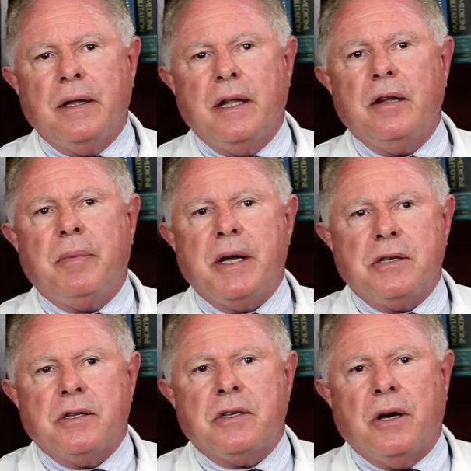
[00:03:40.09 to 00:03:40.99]
then the
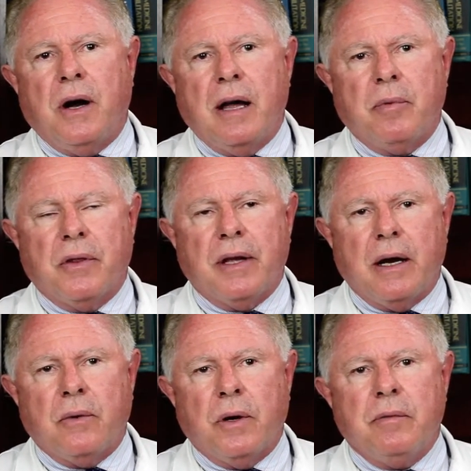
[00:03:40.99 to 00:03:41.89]
patient is still
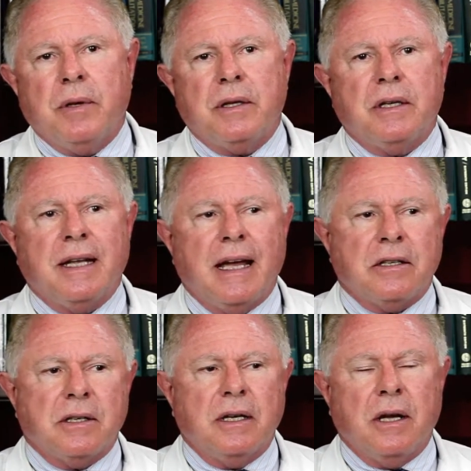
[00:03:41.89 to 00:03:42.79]
hypothyroid, but the
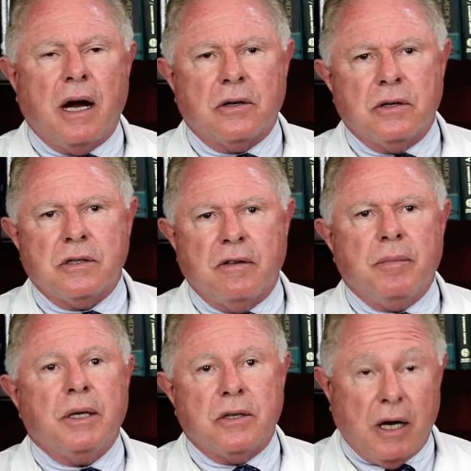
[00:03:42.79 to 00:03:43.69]
tests that doctors have
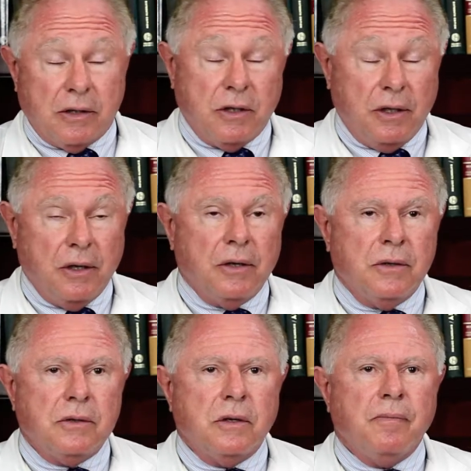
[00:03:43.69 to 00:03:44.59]
been taught to
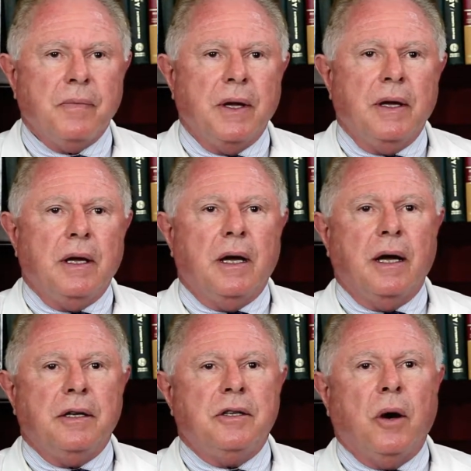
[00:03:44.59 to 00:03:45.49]
use
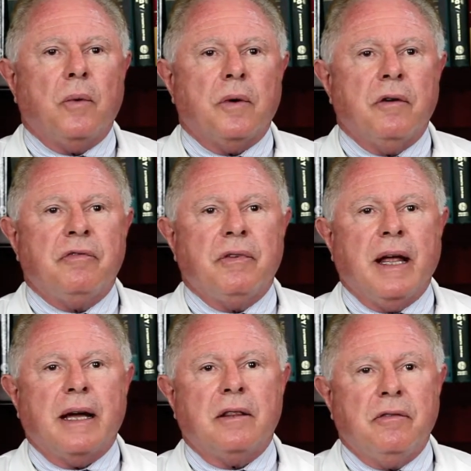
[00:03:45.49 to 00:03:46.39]
don't
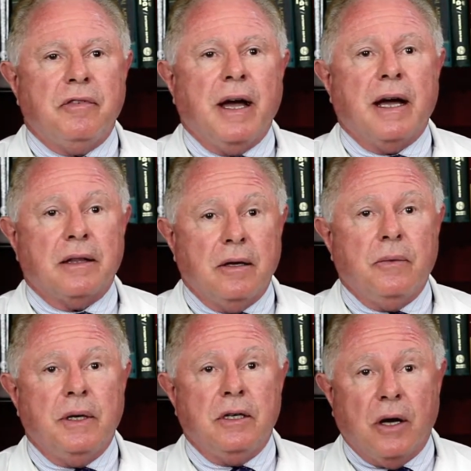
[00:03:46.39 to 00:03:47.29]
reflect the fact that
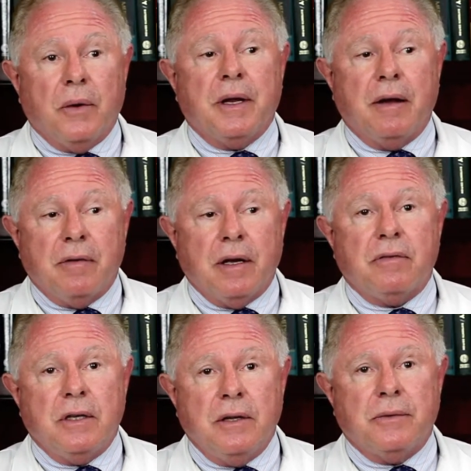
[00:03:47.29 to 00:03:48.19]
we don't have
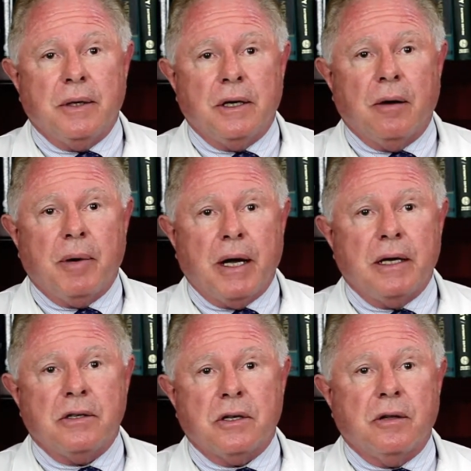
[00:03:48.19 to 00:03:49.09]
enough T3 in our
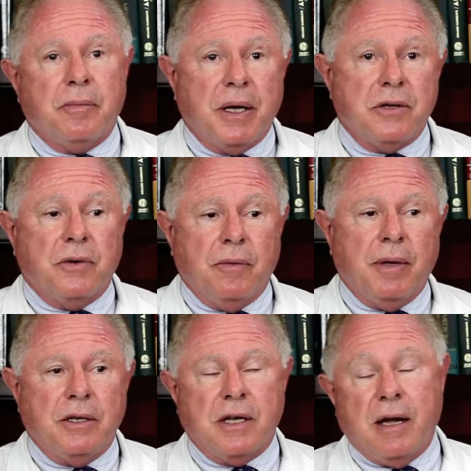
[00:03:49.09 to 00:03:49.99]
body, so the patient
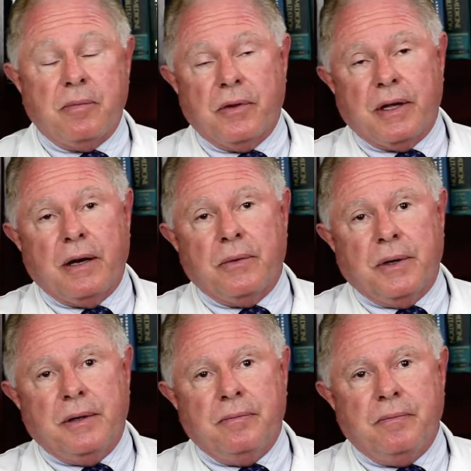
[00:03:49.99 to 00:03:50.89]
remains hypothyroid.